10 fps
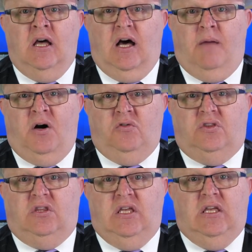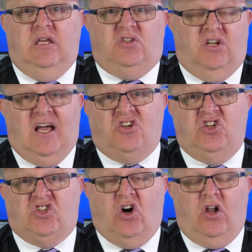about the
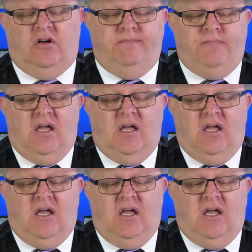Tanoshi Scholar.